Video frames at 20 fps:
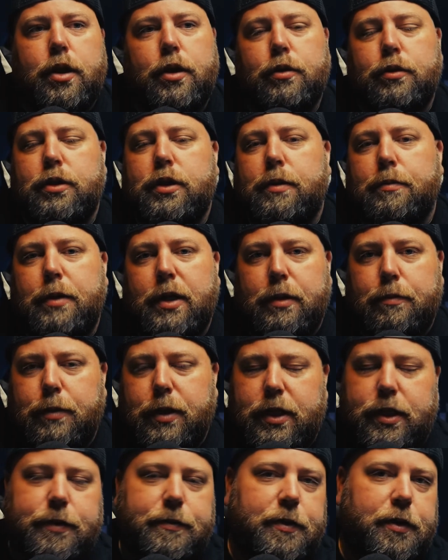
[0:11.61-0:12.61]
Those can be a
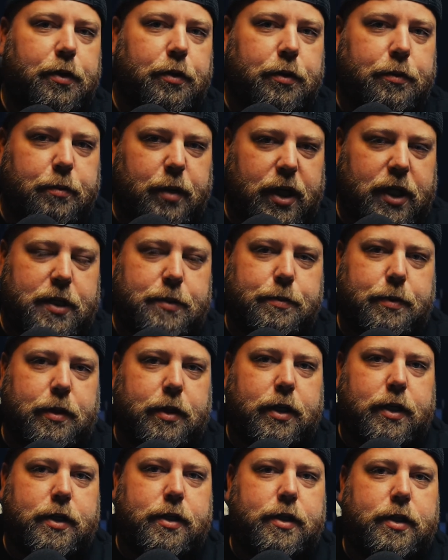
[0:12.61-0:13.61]
bit difficult in my
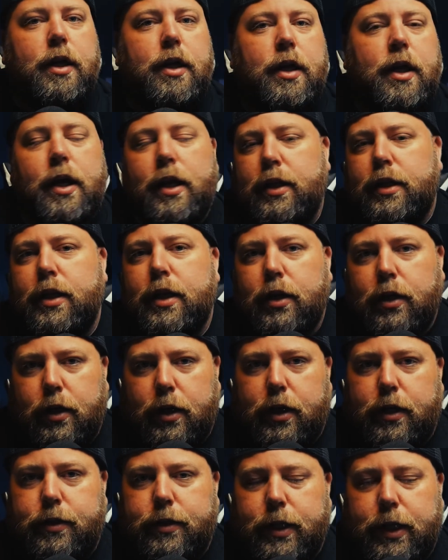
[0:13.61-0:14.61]
experience. And they
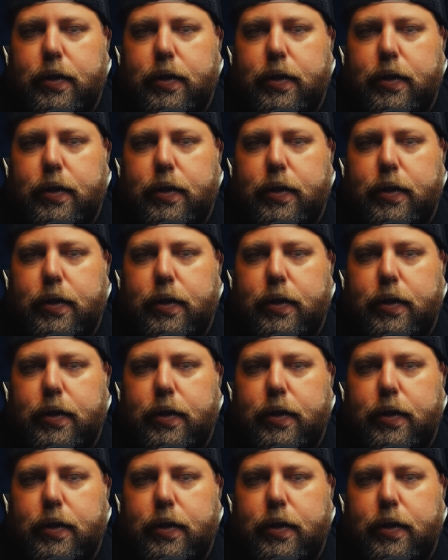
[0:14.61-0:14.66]
are.